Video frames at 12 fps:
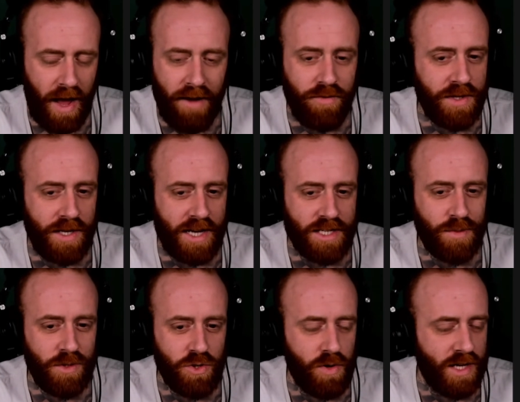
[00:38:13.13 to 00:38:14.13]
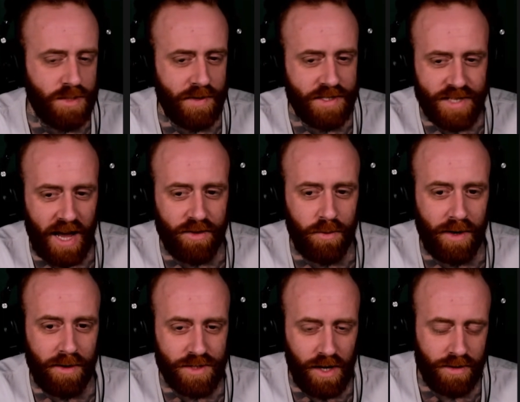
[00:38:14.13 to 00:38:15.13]
Everything has to be true. It has to be exactly what
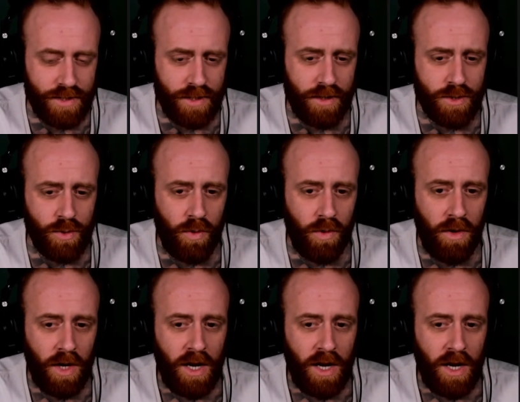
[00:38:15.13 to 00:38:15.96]
I was taught in Sunday school.